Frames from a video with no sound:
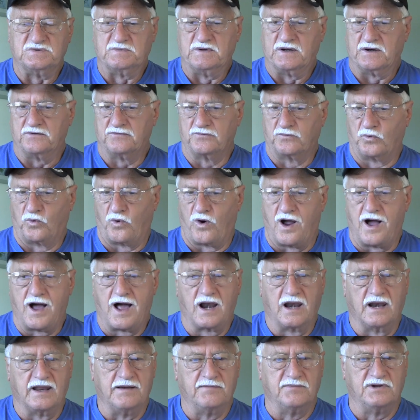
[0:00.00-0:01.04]
but raw
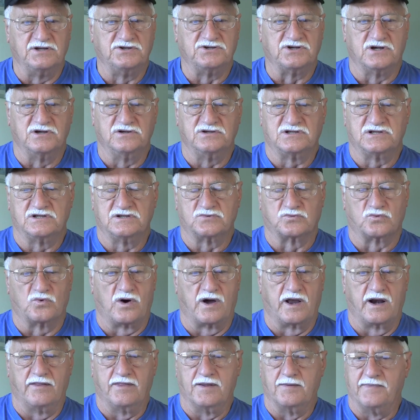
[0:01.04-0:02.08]
lemon juice is
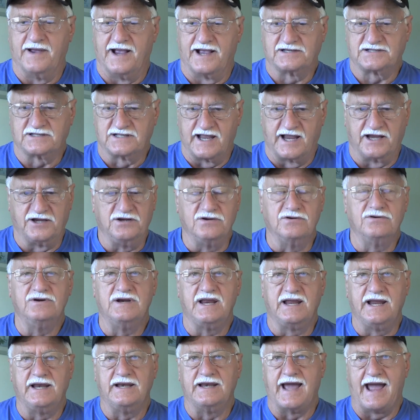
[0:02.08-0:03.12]
one of the best things. You
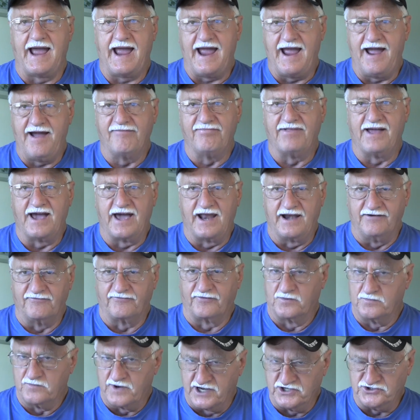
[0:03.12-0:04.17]
need to have that
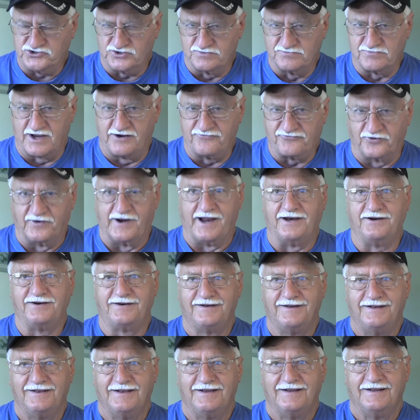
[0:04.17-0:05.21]
information, my friend.
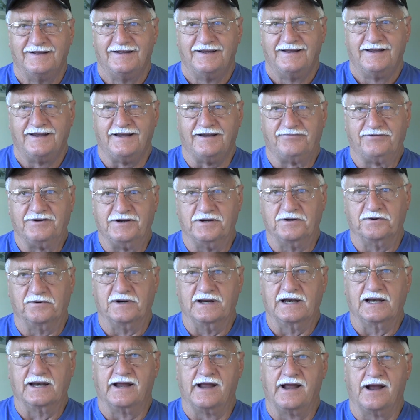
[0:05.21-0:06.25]
If you
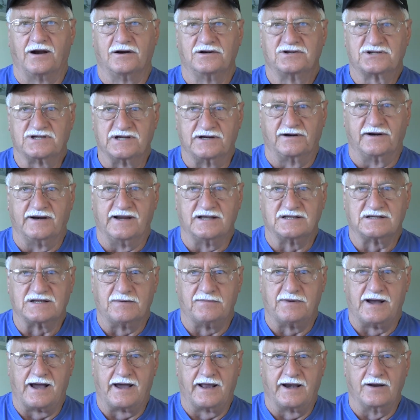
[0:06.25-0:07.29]
really are serious
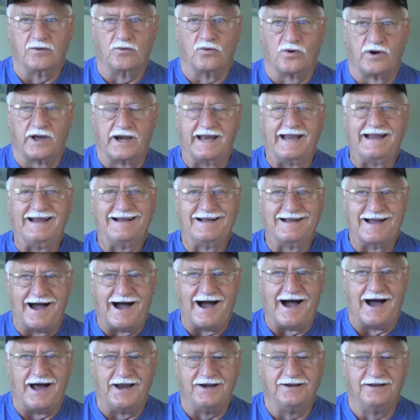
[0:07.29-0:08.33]
about wanting
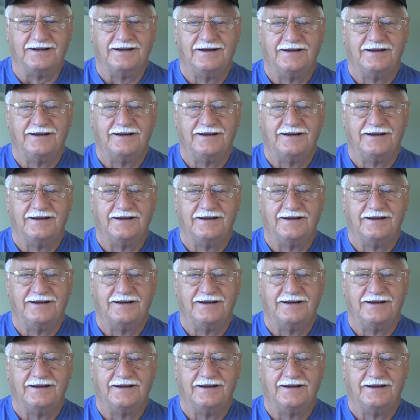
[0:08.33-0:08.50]
God